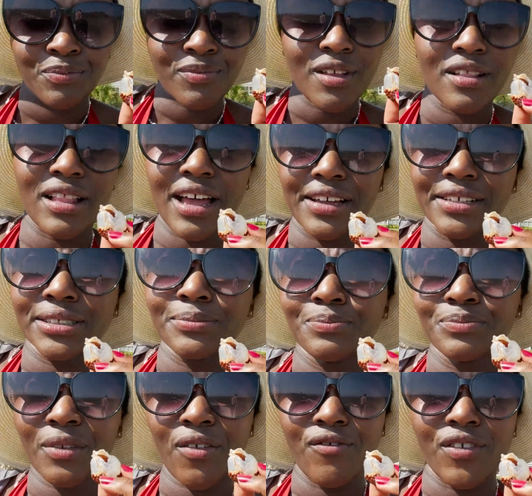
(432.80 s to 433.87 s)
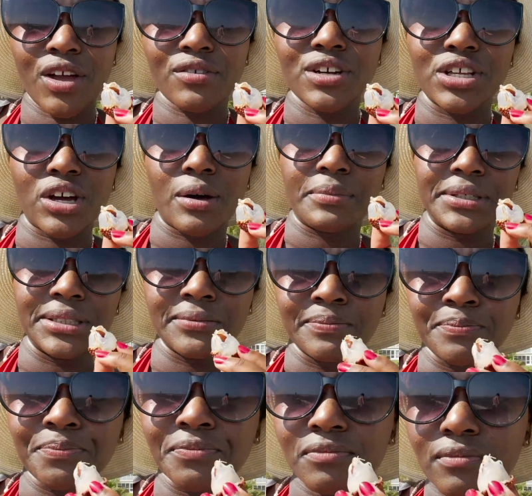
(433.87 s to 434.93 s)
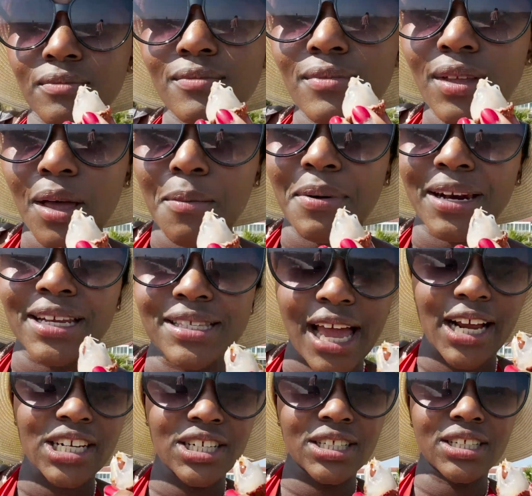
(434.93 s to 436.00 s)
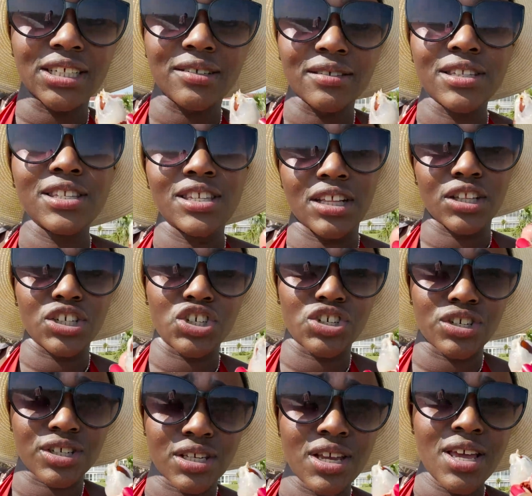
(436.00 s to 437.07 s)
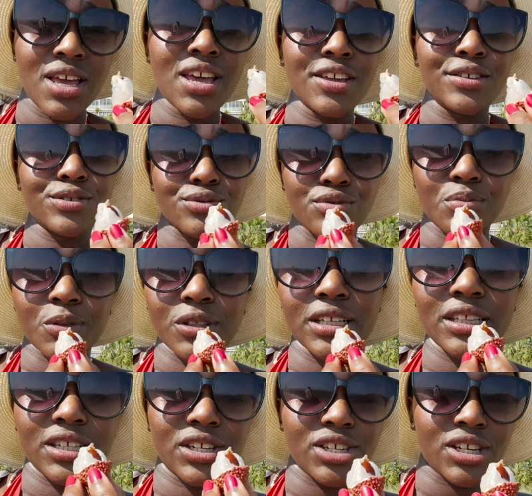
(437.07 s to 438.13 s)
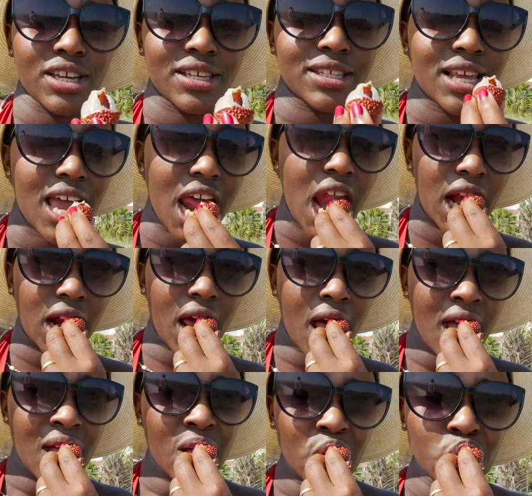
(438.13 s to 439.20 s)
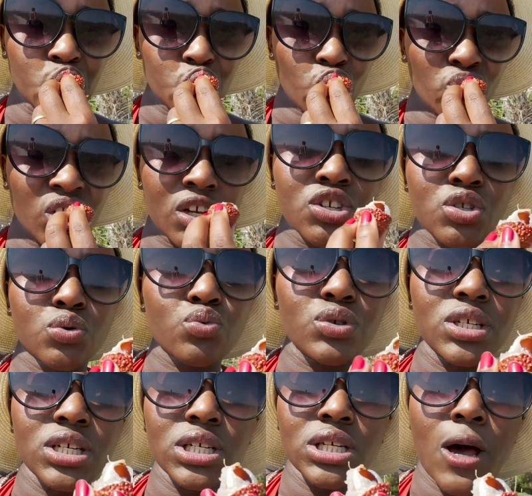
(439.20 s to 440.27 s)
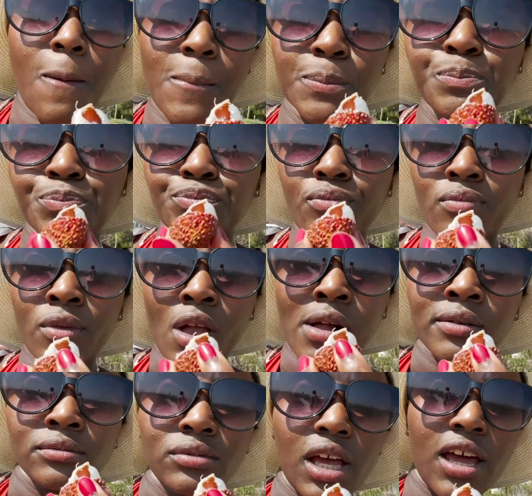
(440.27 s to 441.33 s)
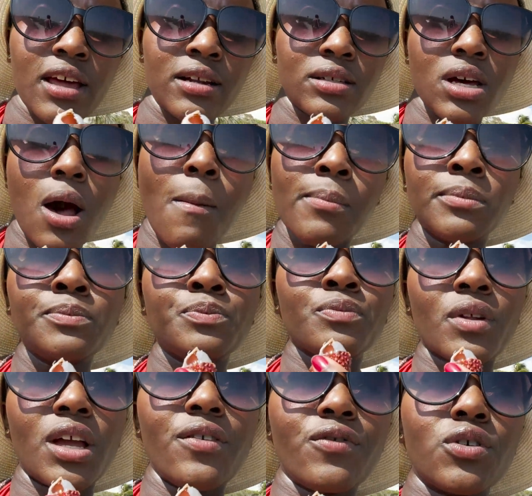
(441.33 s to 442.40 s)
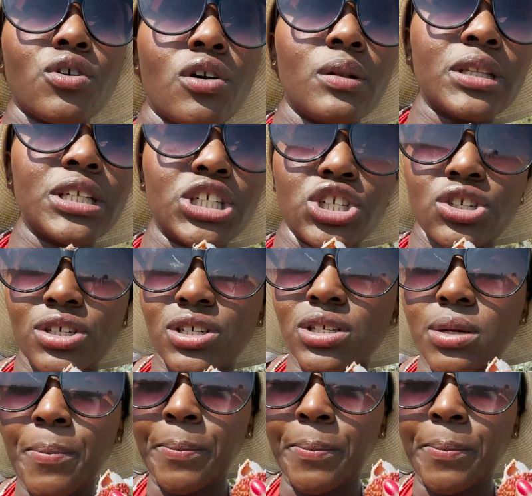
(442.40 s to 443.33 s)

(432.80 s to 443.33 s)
like very yummy but it's actually delicious super delicious and sweet and if you know lychees